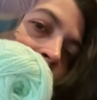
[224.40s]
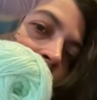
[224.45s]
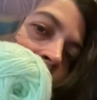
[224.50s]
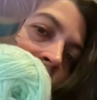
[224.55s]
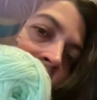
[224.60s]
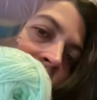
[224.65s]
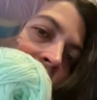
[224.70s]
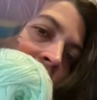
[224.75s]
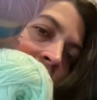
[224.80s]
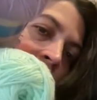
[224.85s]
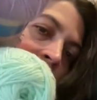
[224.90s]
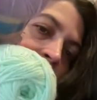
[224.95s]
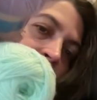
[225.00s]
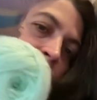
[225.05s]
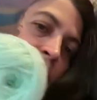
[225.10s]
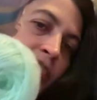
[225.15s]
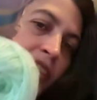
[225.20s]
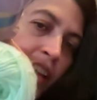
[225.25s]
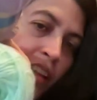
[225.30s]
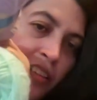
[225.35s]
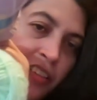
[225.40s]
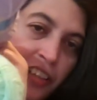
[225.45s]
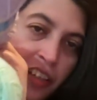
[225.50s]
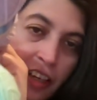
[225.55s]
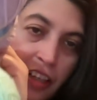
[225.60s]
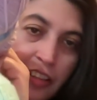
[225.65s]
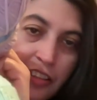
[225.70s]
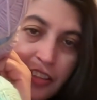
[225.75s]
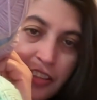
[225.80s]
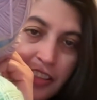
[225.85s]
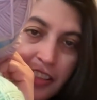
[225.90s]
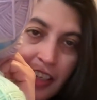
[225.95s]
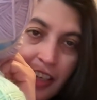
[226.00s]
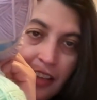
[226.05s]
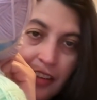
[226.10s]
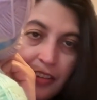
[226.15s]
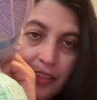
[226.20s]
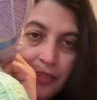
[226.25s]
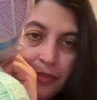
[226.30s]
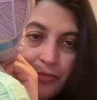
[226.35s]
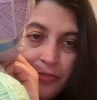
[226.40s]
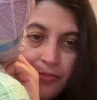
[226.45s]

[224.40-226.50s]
All the colors together.